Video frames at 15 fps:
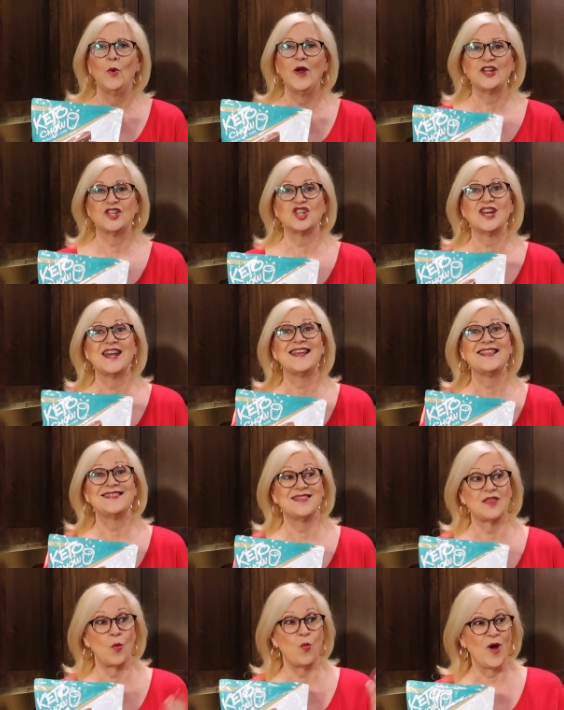Which
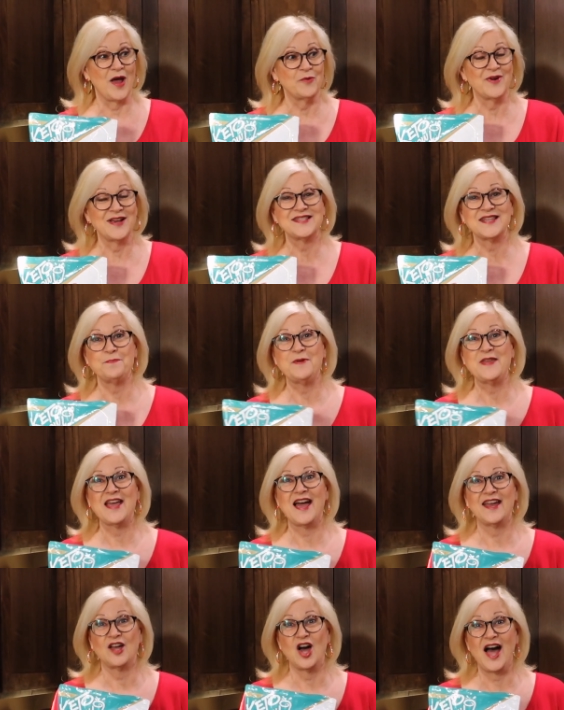the one recipe uh,
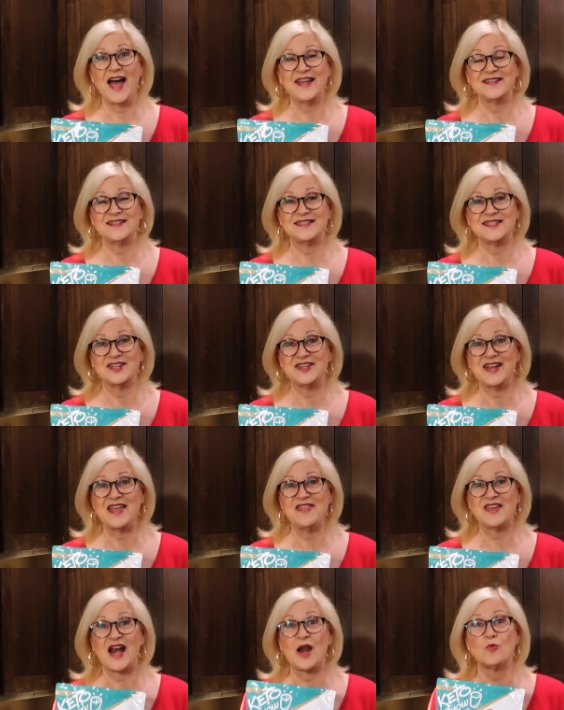I got uh.
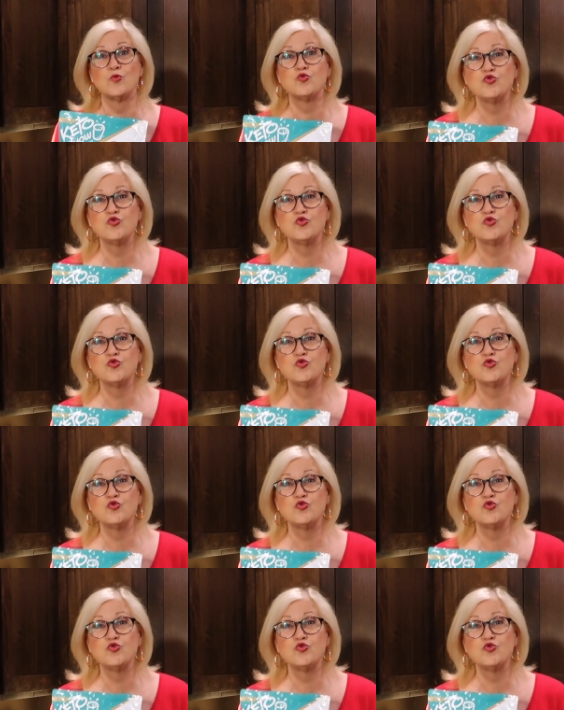today that I